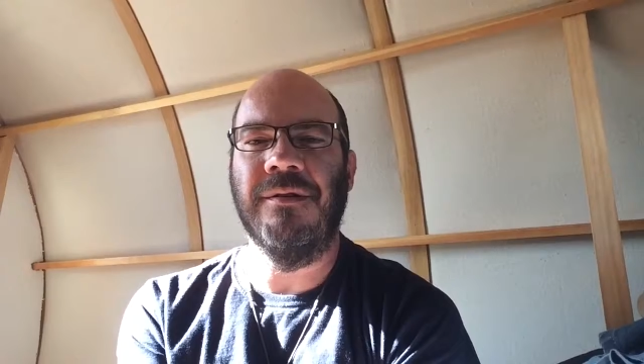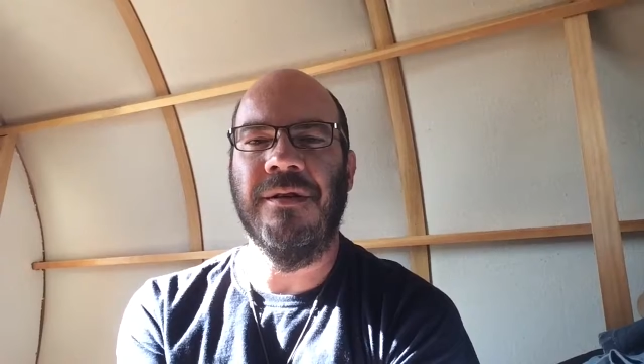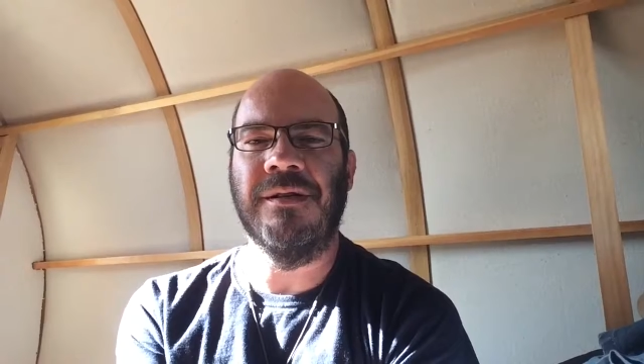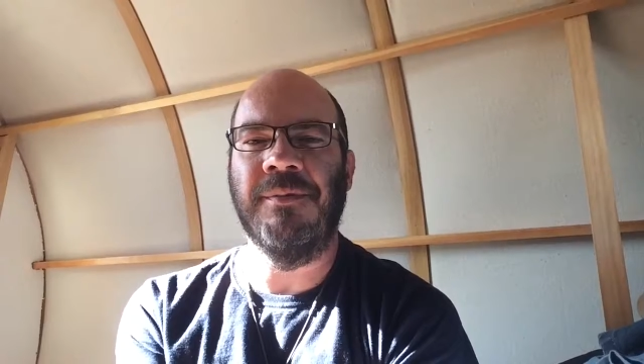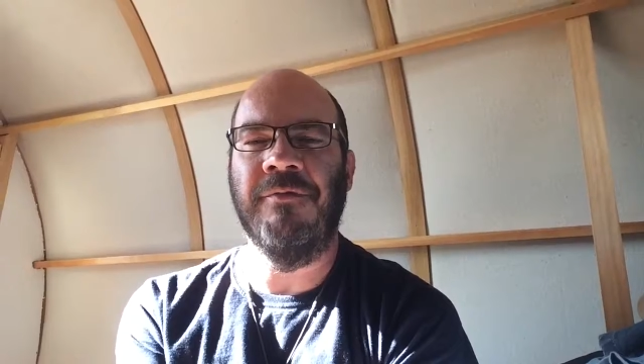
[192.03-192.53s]

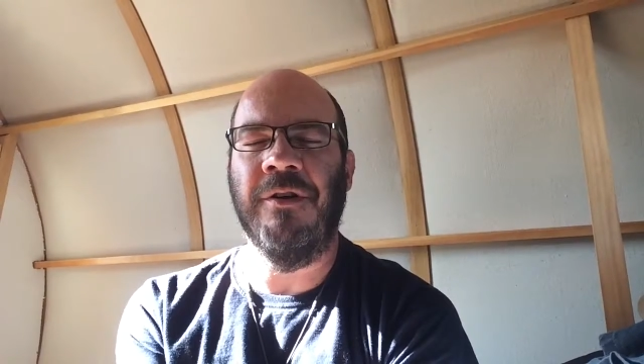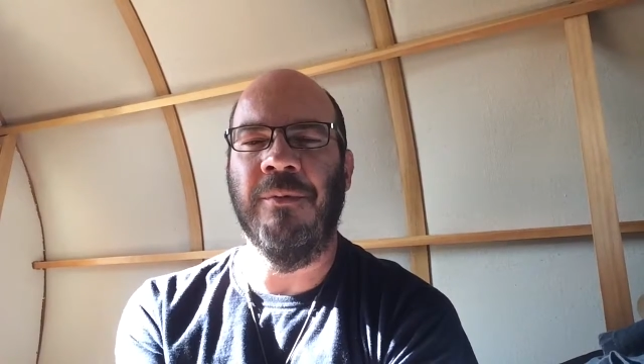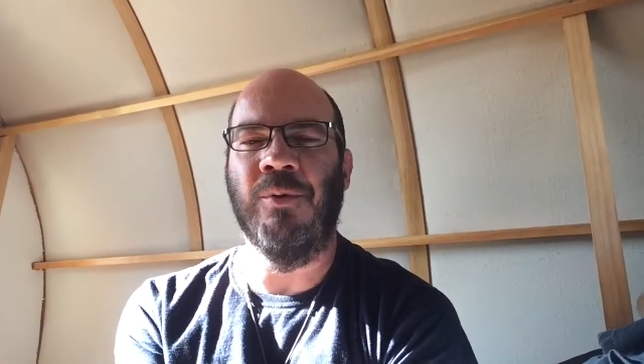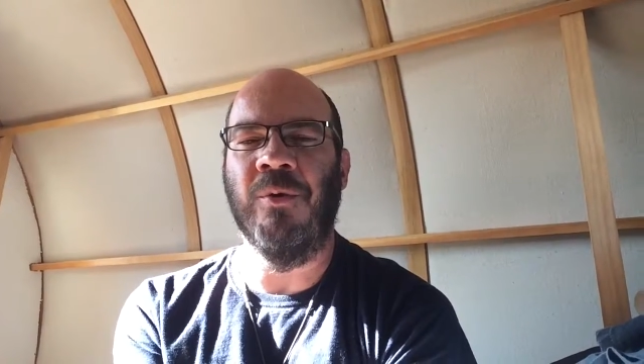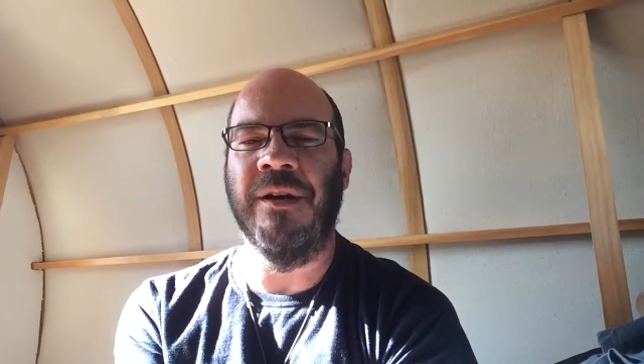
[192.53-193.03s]
It's been very
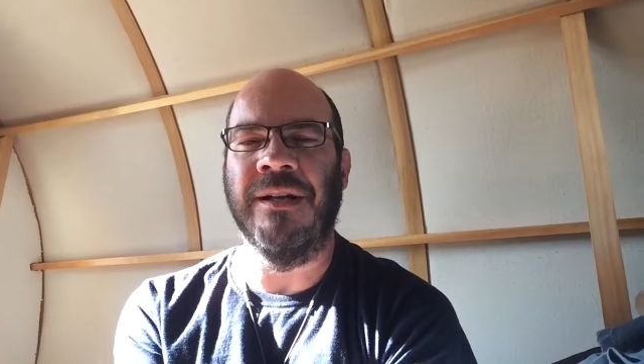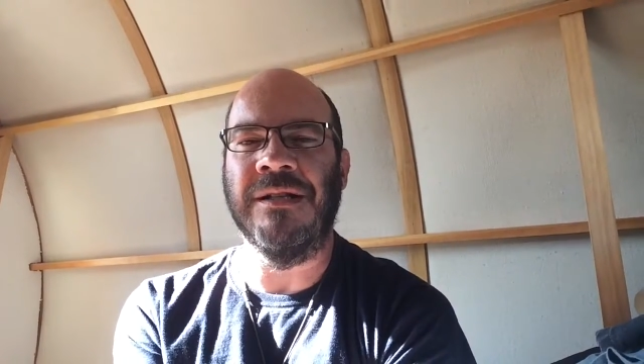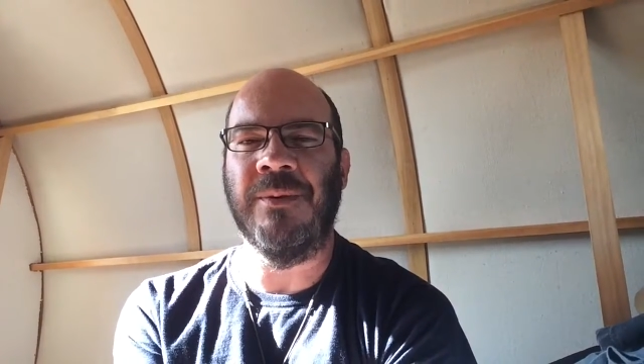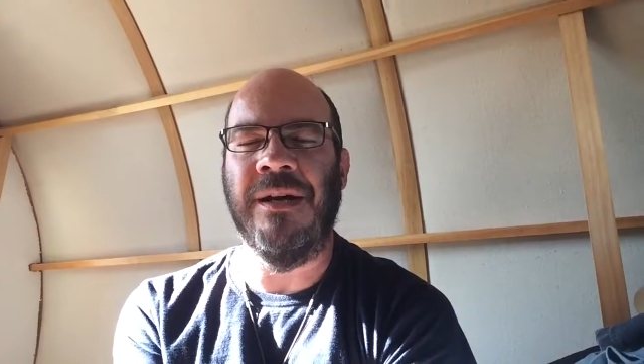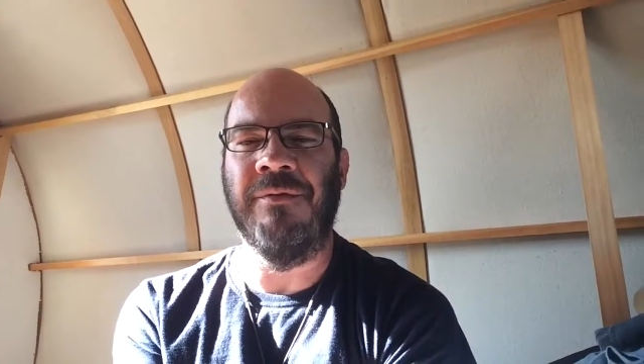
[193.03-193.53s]
boring.
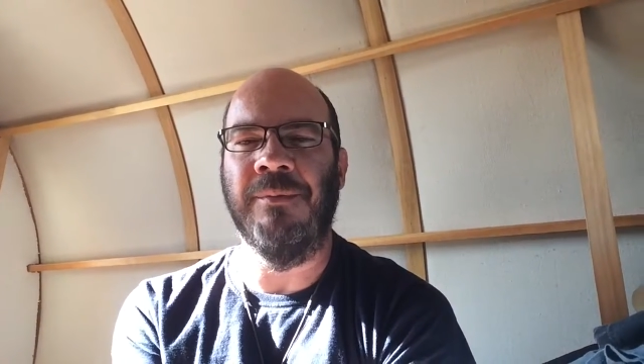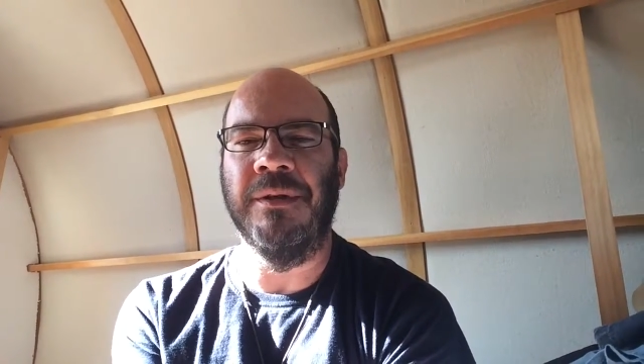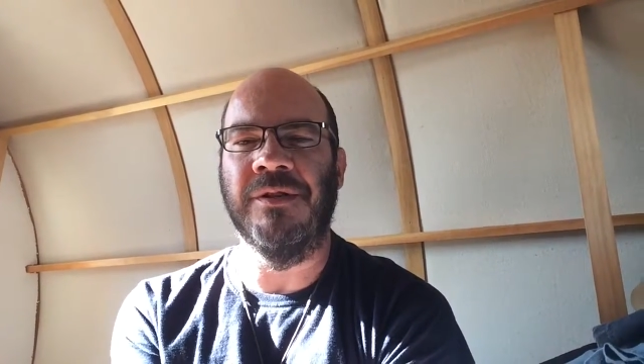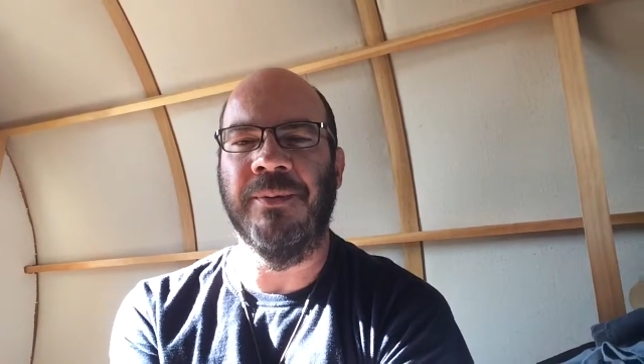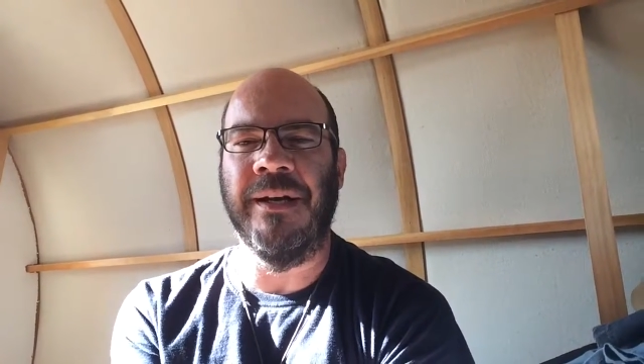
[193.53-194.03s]
That's why I haven't
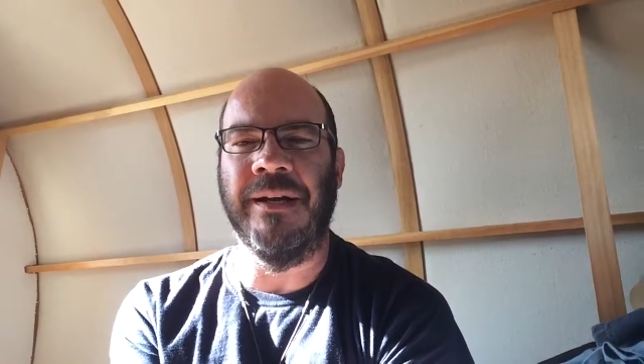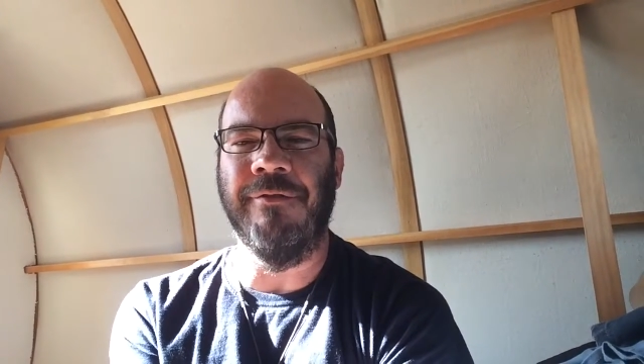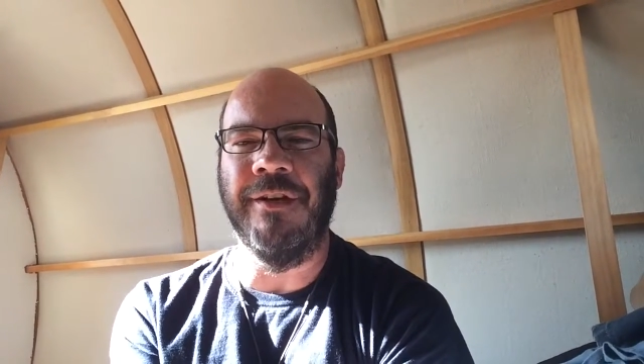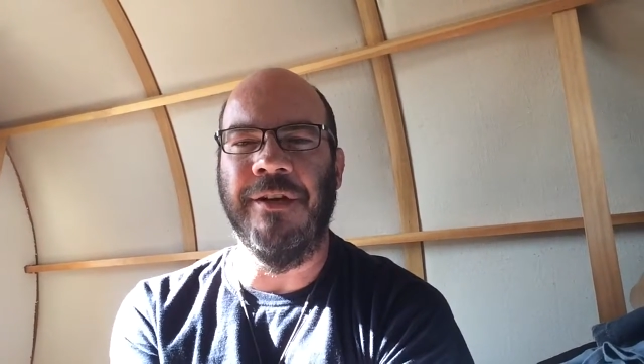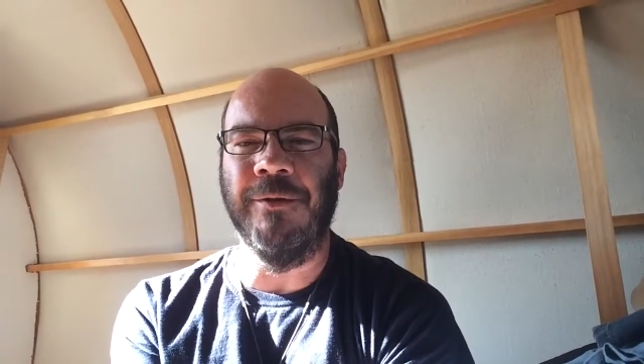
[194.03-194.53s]
been doing any
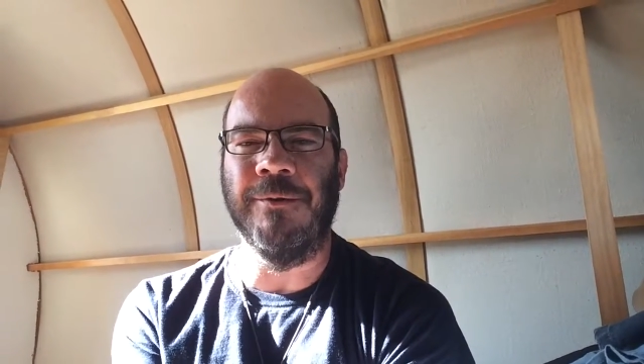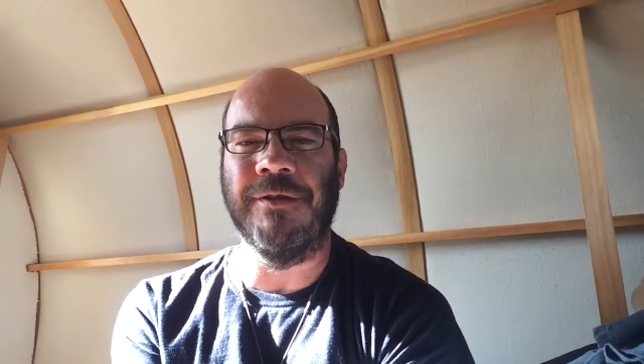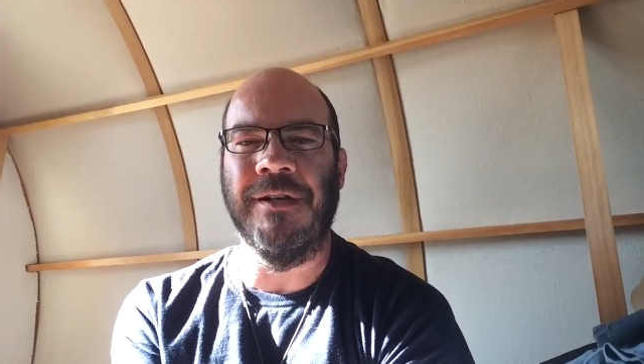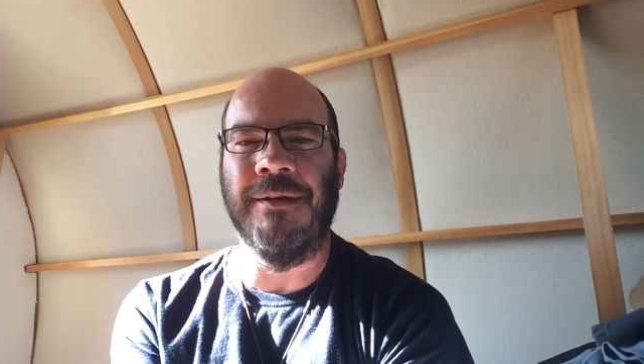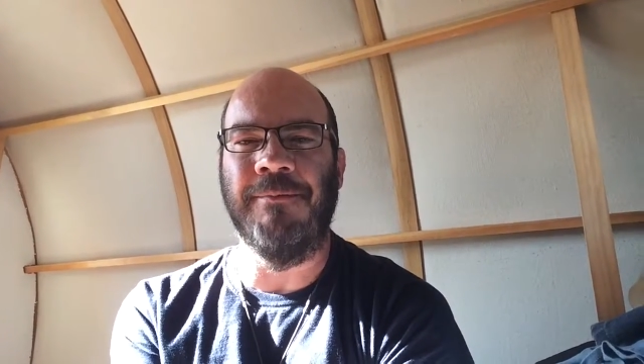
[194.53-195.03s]
videos.